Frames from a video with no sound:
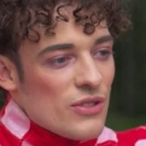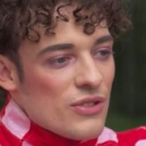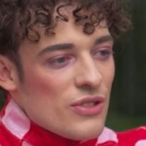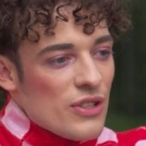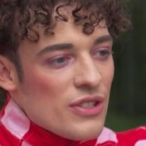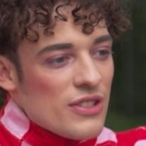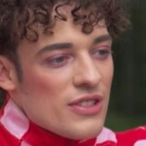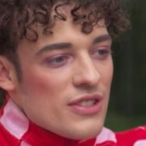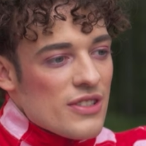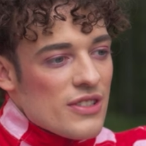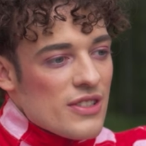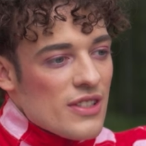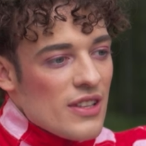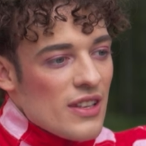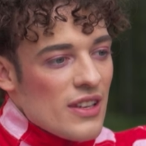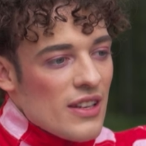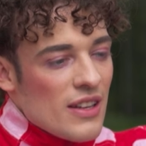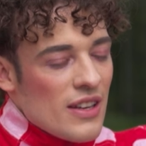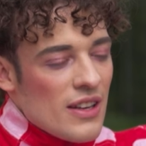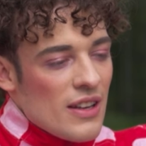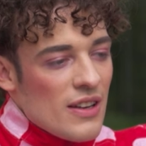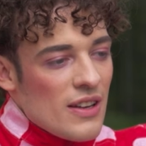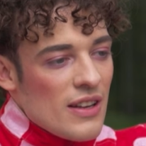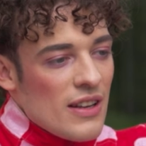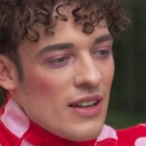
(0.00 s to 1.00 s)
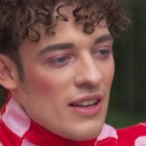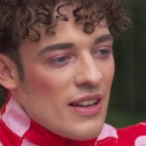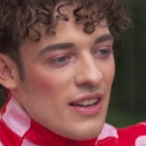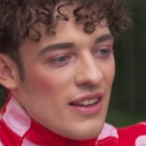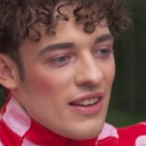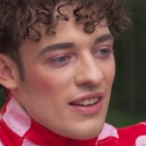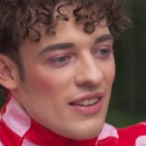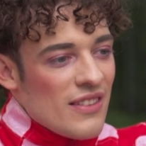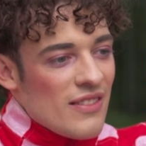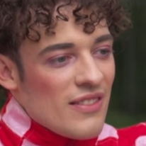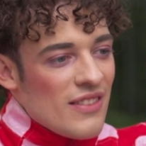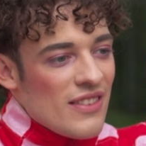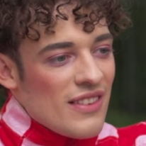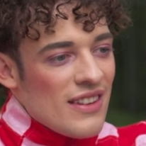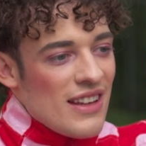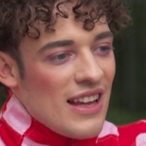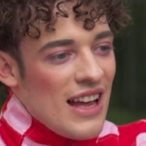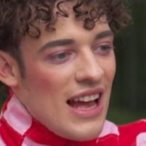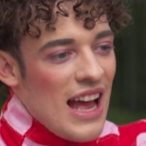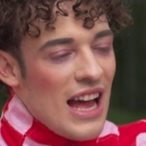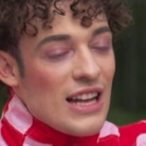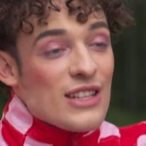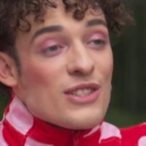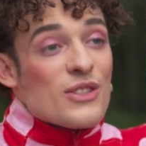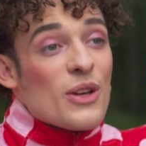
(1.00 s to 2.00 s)
just
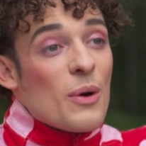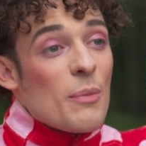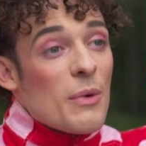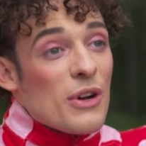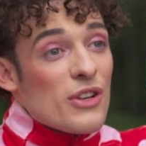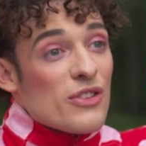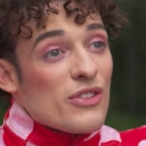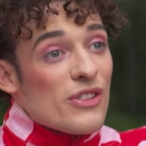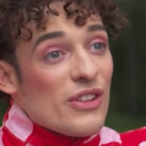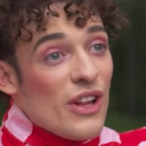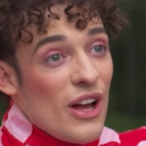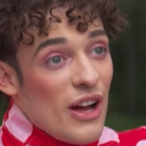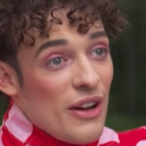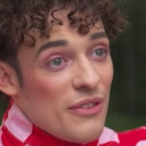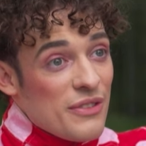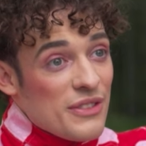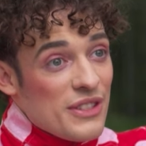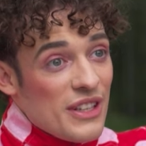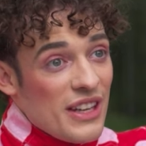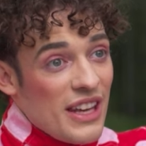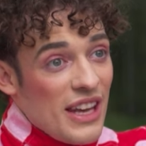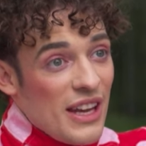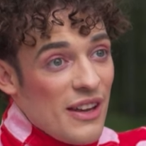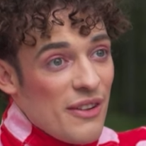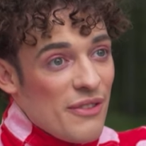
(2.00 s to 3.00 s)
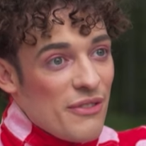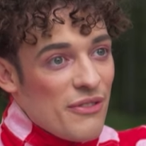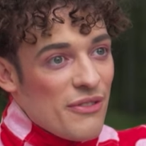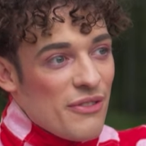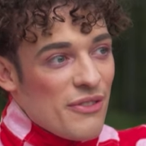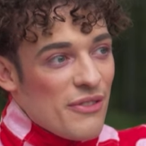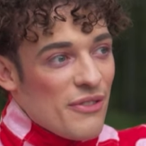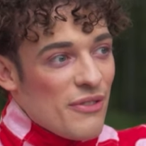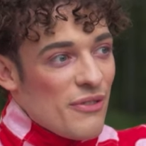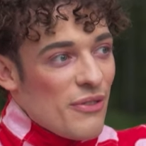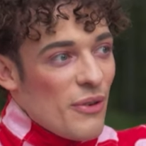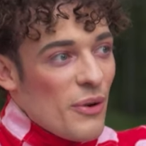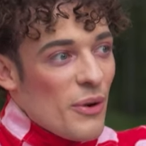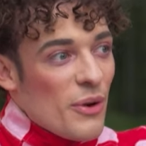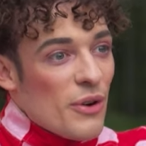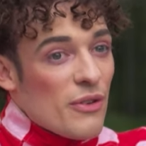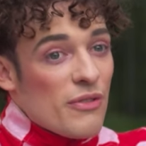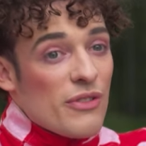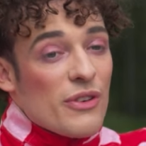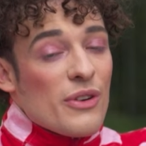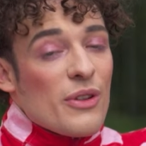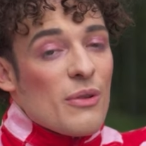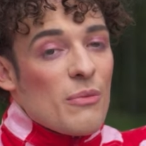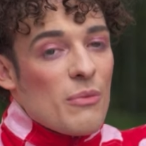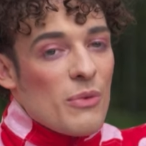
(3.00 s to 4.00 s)
had so much love to give for
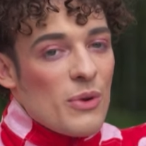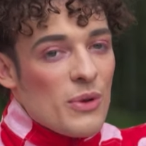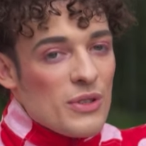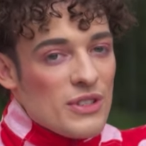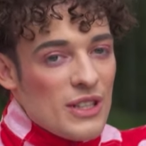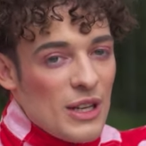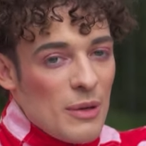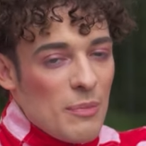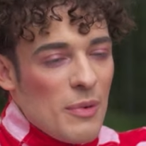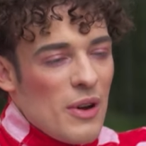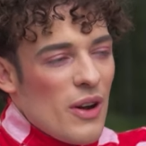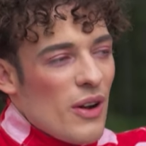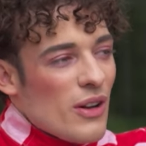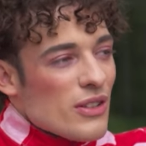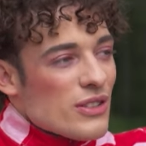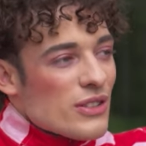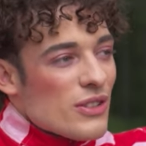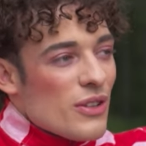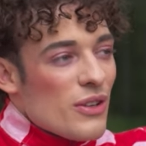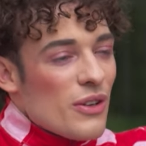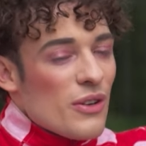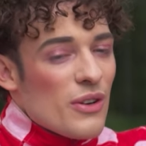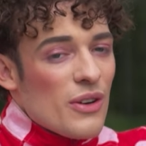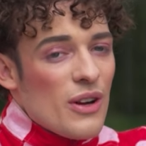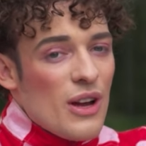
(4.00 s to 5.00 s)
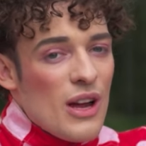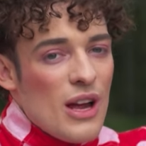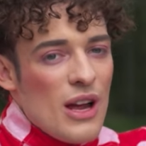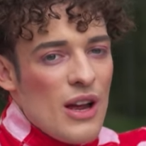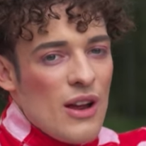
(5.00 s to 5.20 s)
the music, but also